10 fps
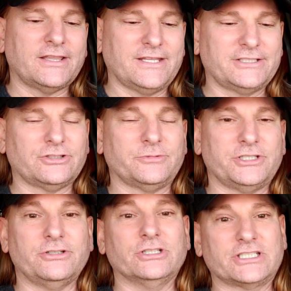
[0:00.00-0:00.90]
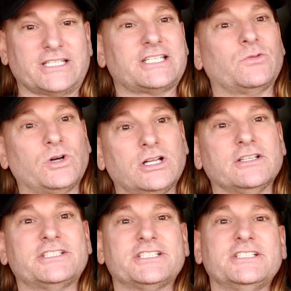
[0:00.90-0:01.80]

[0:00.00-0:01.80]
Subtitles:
then told me to do is they said, well, this